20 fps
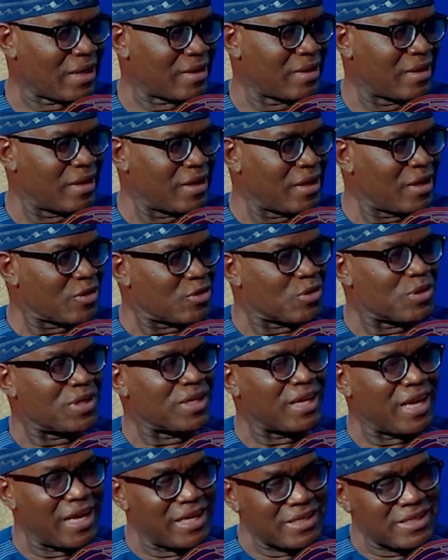Yeah. To the
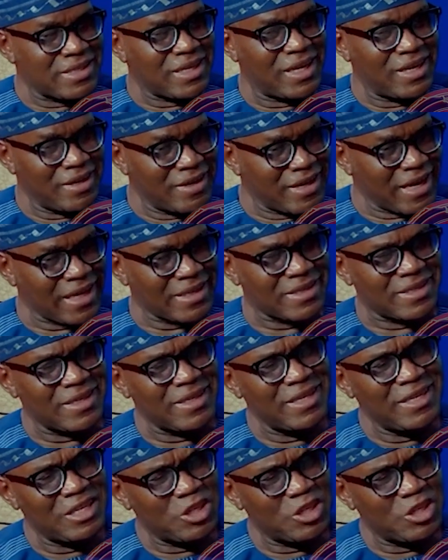extent that each